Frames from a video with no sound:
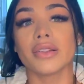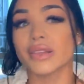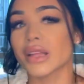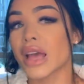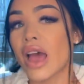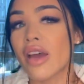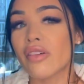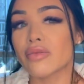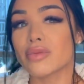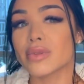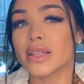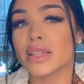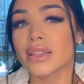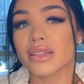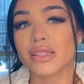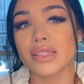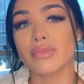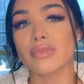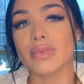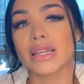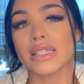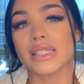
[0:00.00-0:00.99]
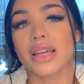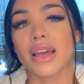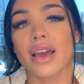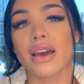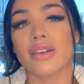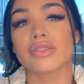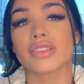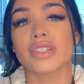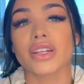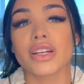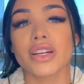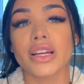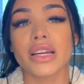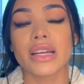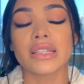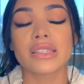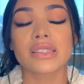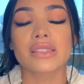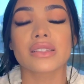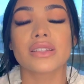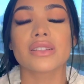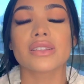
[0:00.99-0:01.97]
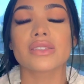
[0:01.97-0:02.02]
everybody looks amazing after.
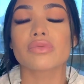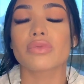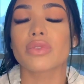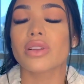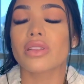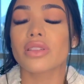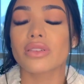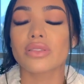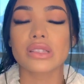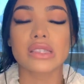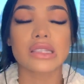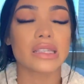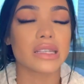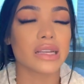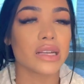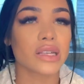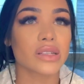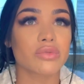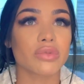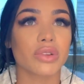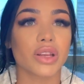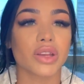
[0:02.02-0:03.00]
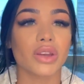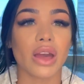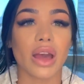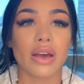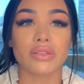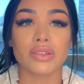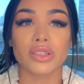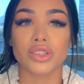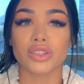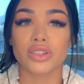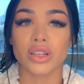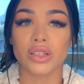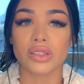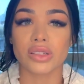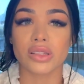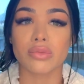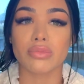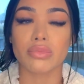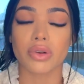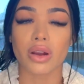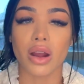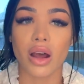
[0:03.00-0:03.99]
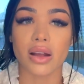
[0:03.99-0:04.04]
It's just one of those things where you have to trust the
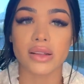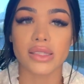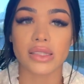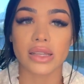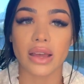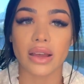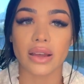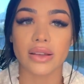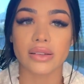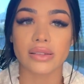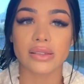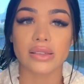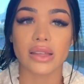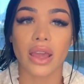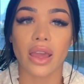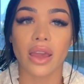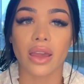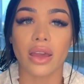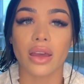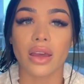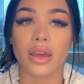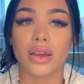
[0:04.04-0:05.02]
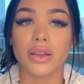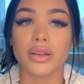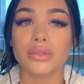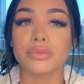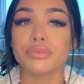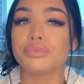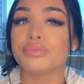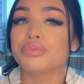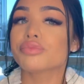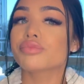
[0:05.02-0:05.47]
process and